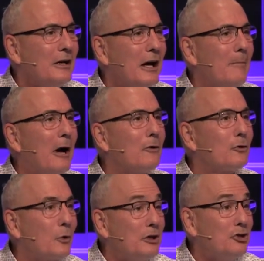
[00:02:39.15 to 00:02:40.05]
about
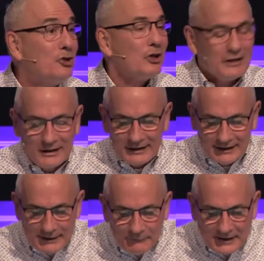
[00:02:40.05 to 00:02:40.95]
Christian
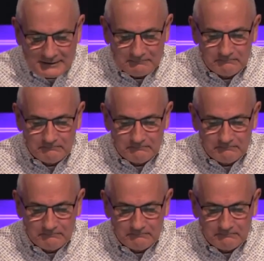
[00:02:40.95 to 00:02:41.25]
living.